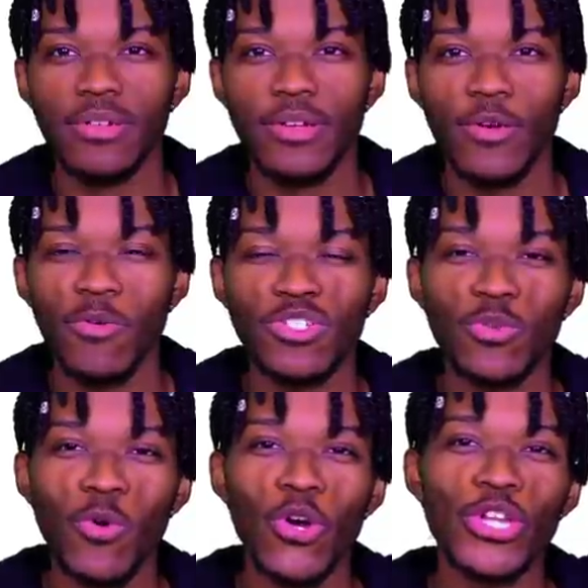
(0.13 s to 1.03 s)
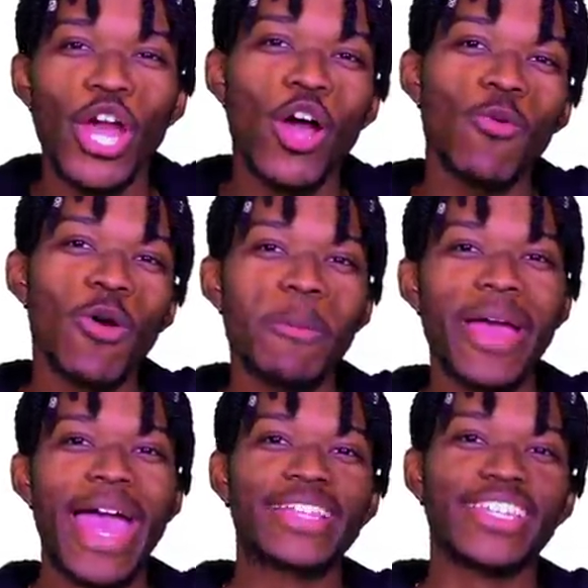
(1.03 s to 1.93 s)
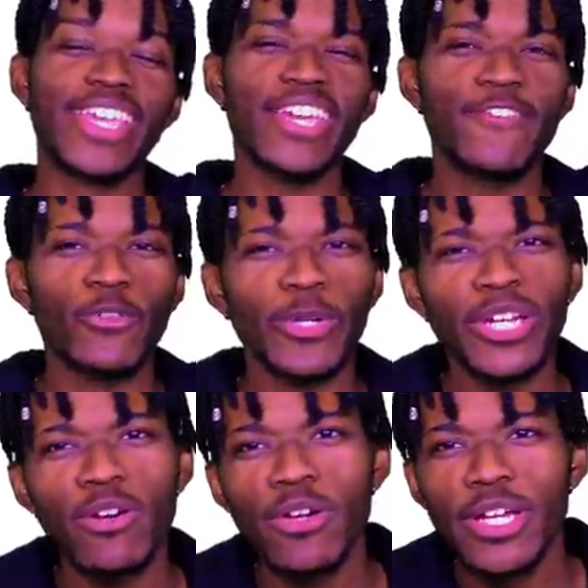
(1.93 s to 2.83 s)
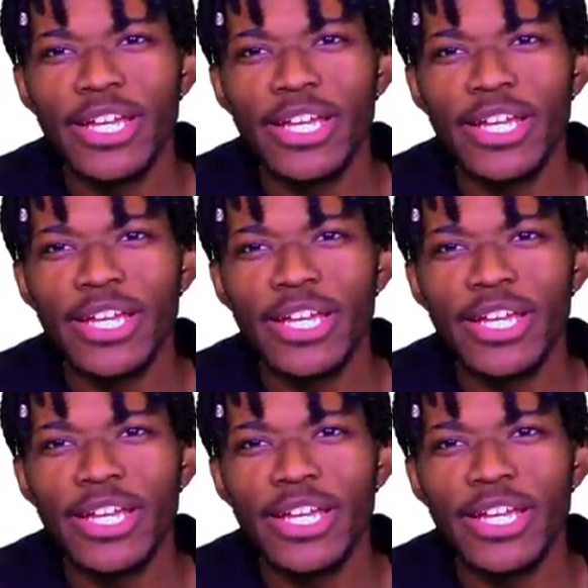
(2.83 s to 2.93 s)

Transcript: What's the word, y'all? Welcome back to Kenny for Real.